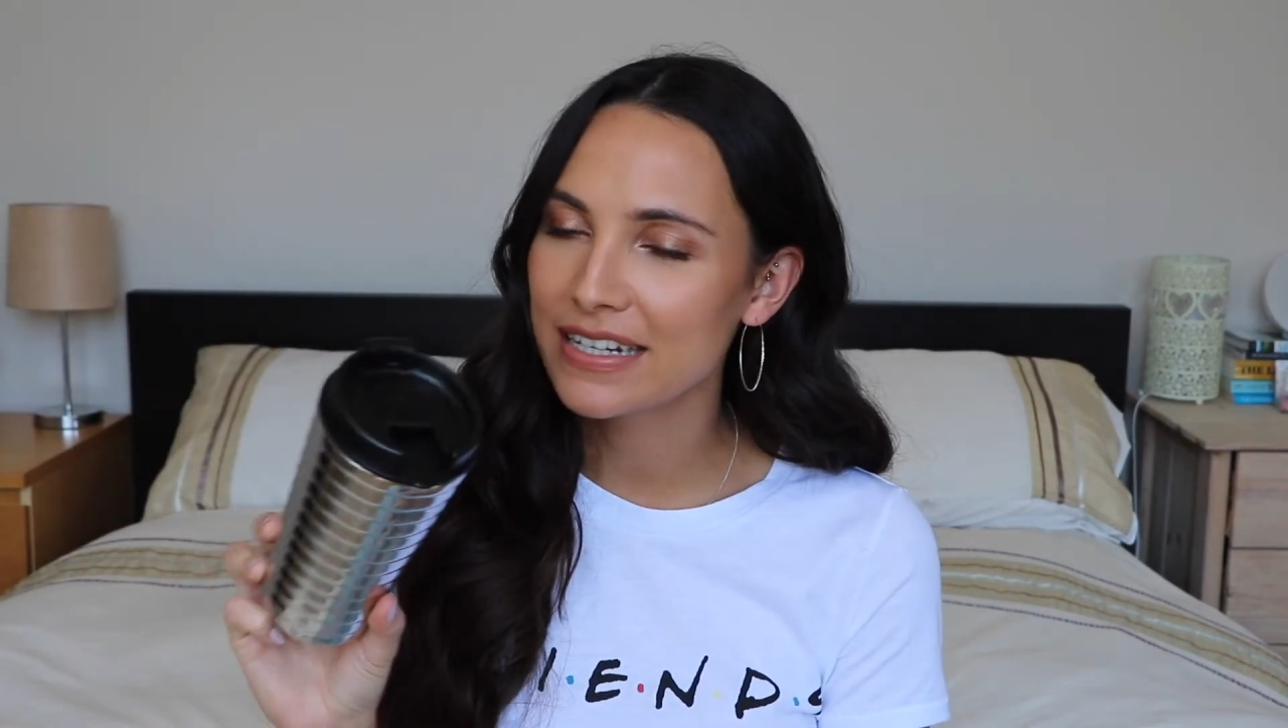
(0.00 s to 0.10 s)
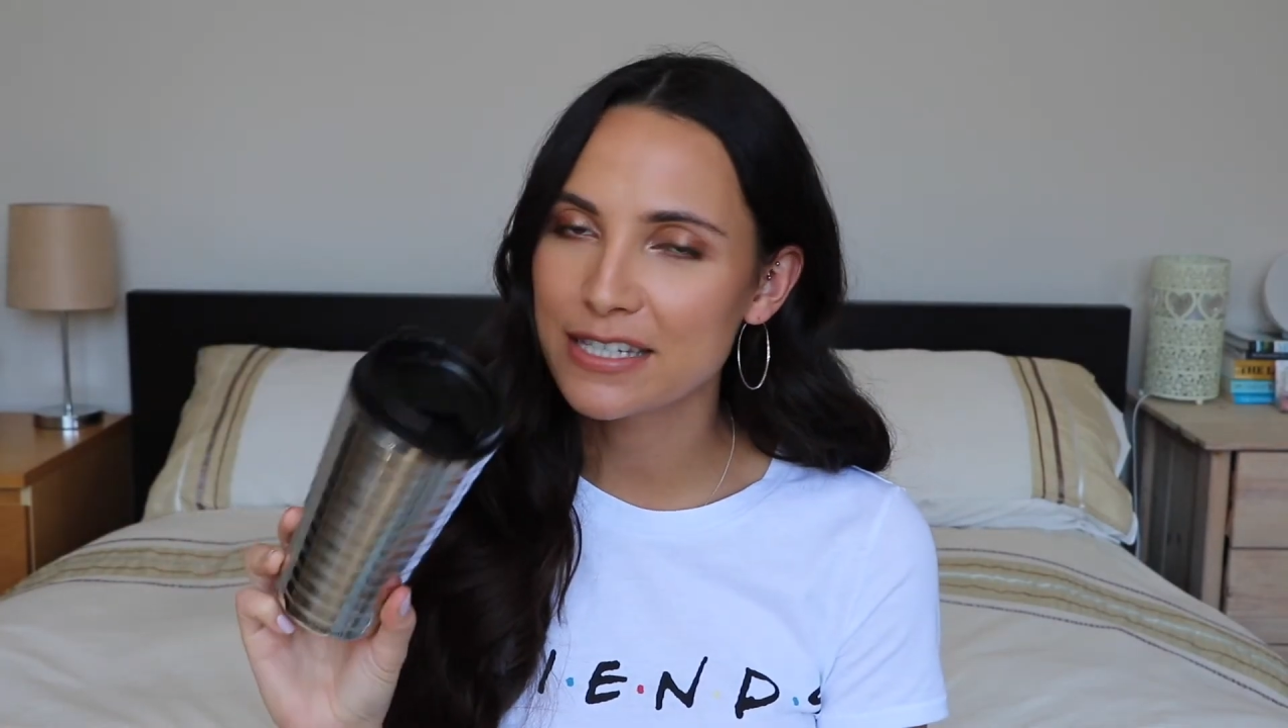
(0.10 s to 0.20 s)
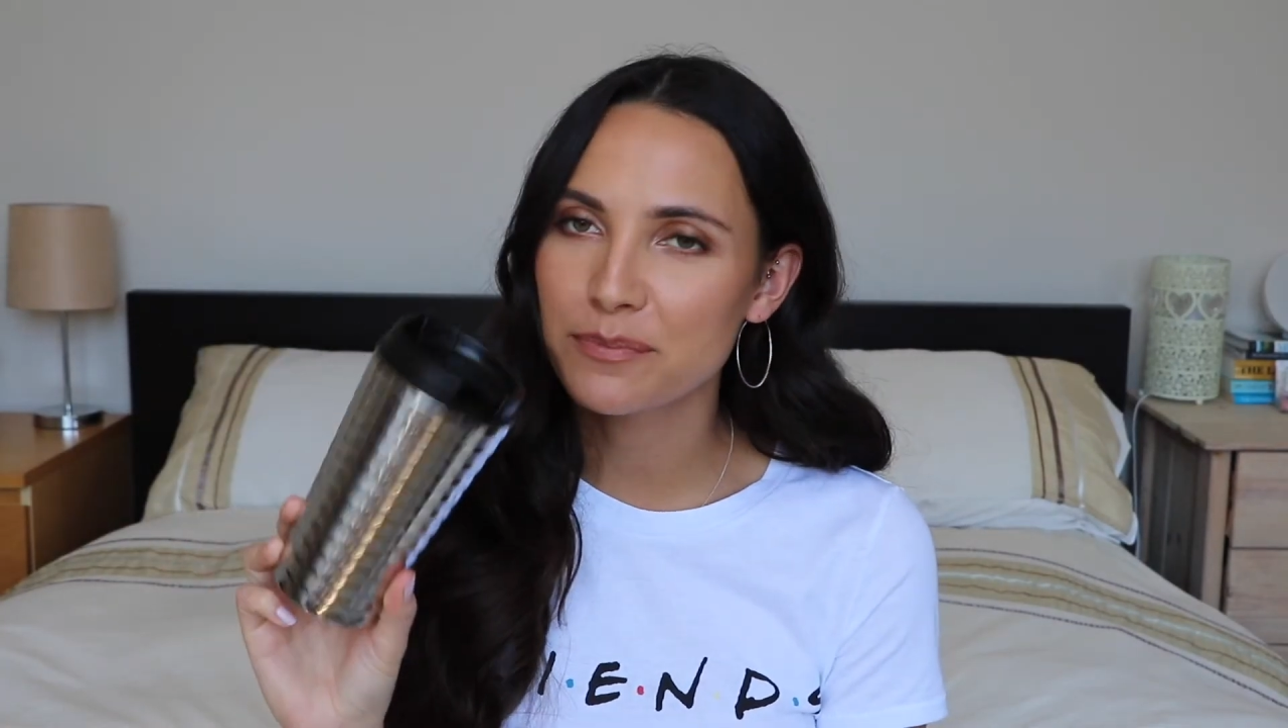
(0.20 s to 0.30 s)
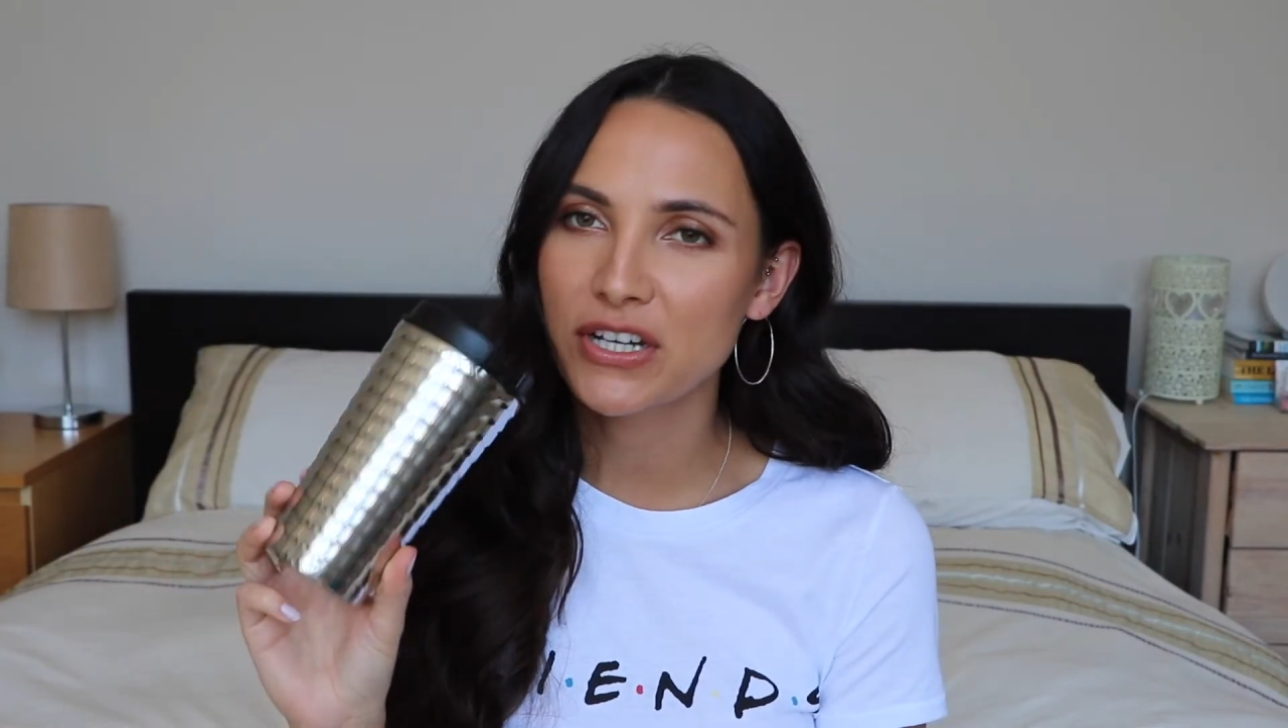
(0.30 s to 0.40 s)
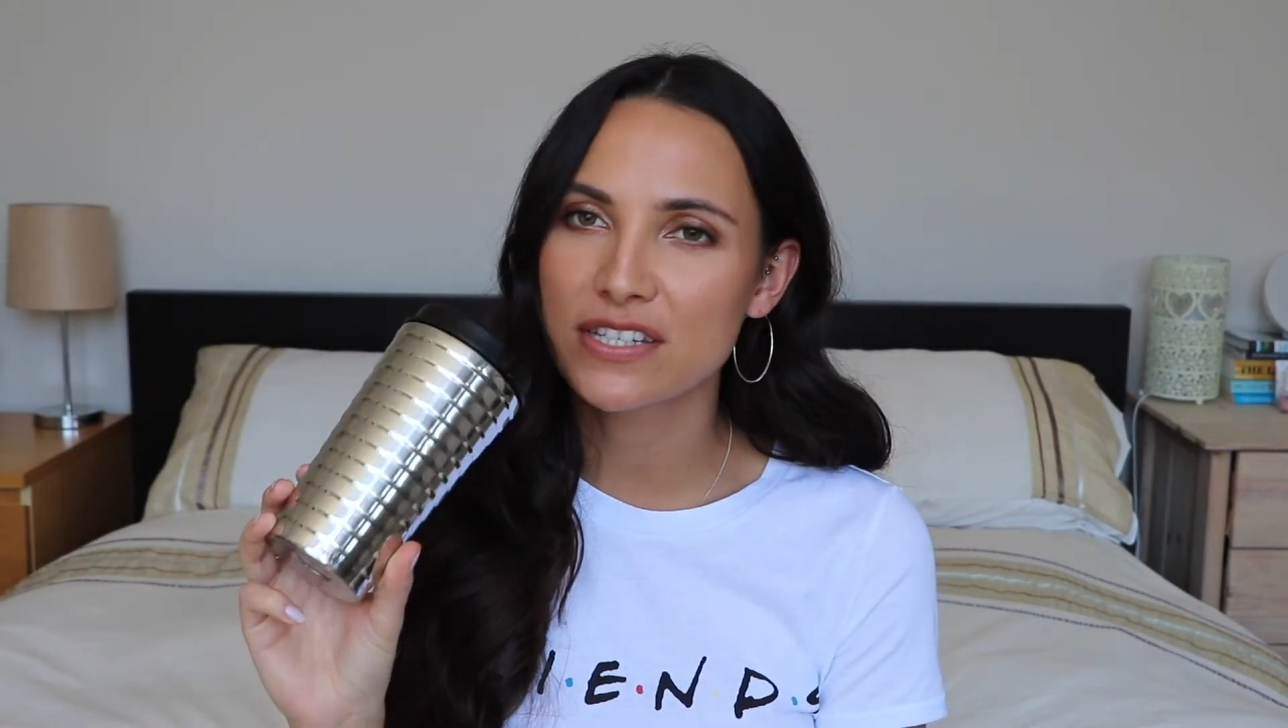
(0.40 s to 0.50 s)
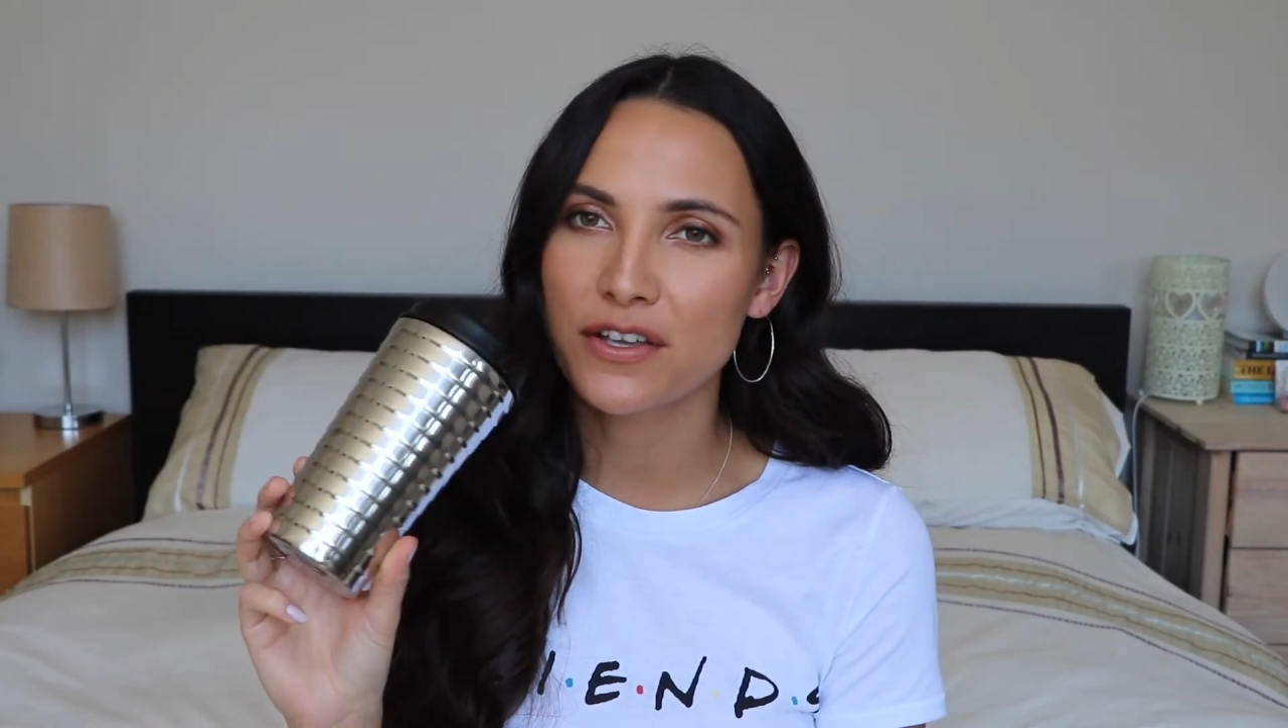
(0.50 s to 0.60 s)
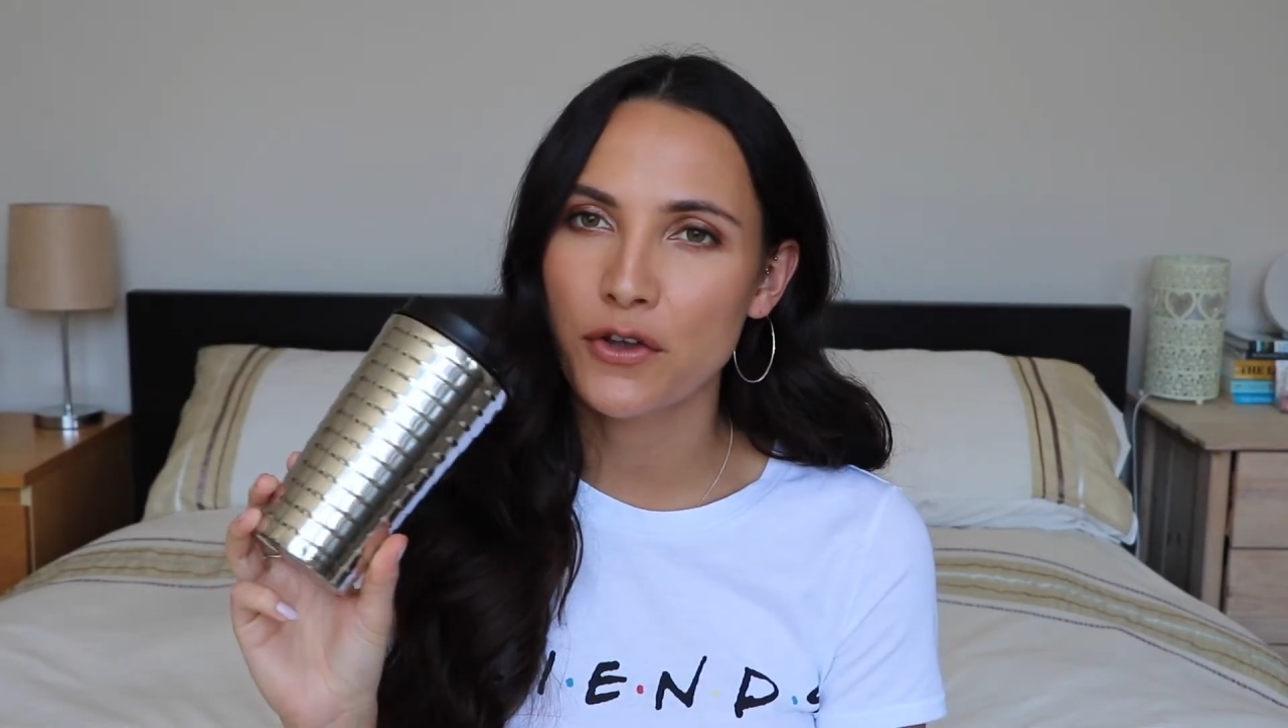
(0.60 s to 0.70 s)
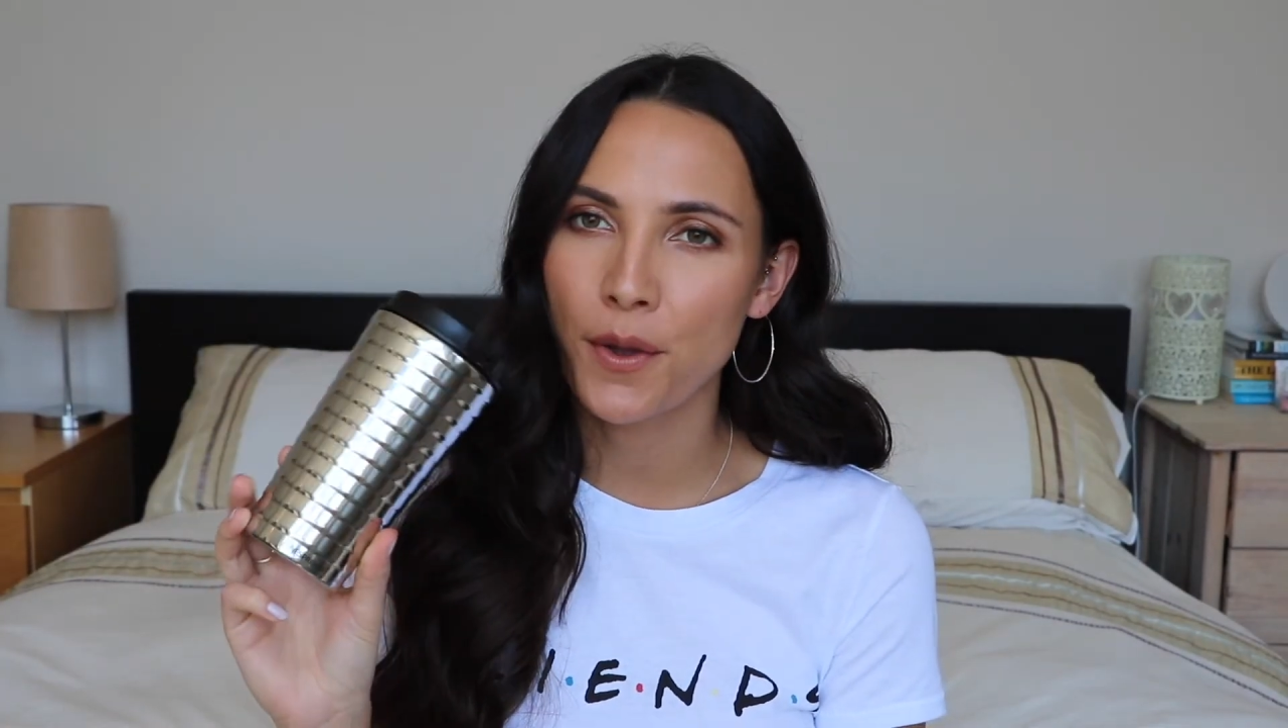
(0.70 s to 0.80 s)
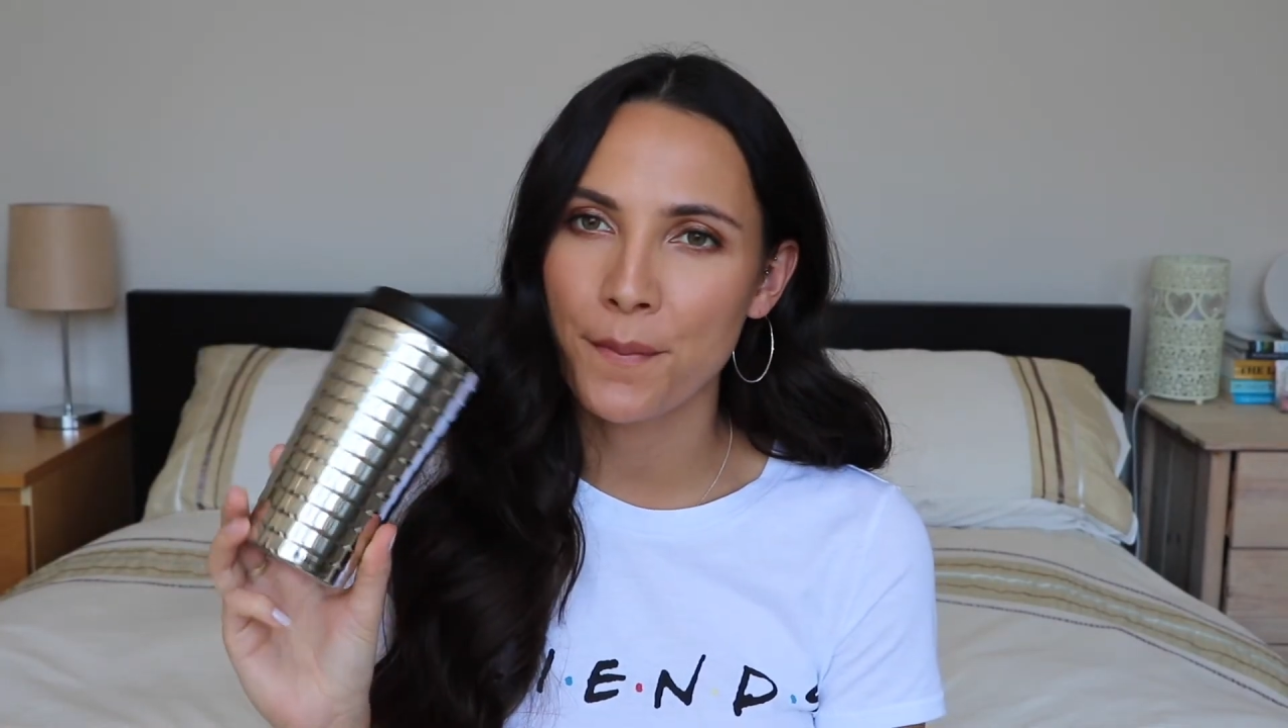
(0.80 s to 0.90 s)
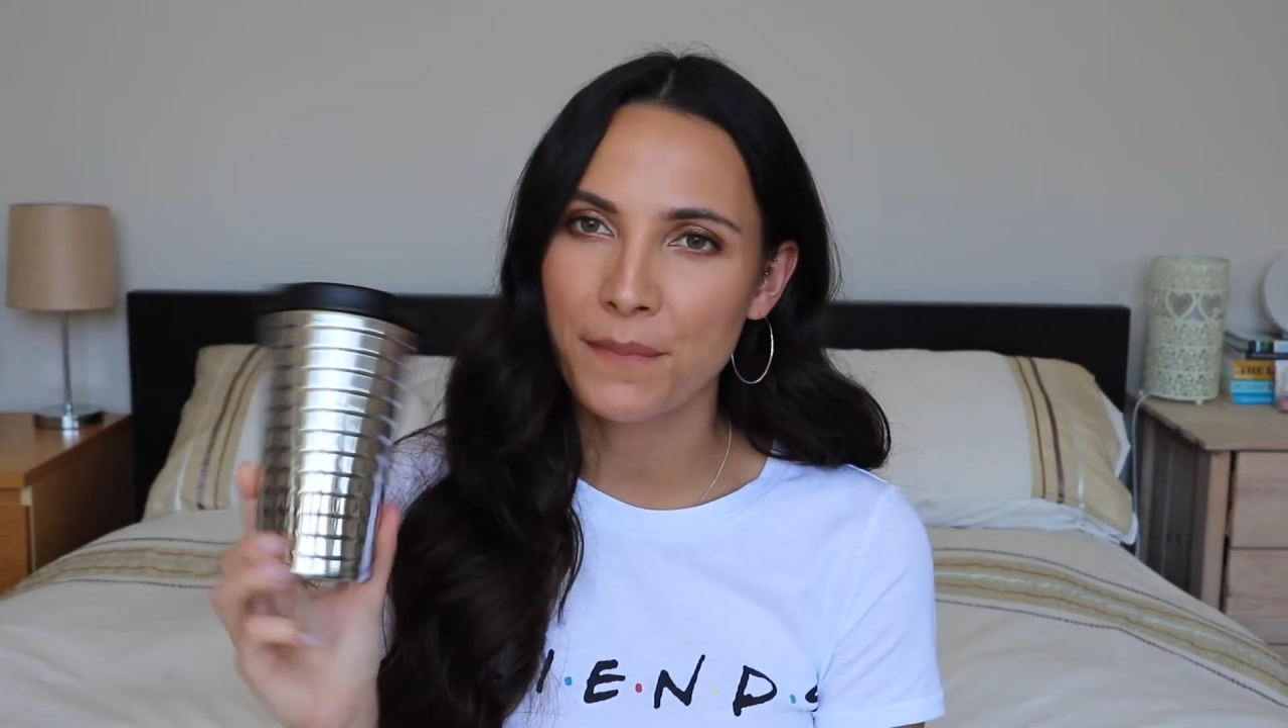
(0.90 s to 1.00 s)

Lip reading: Nespresso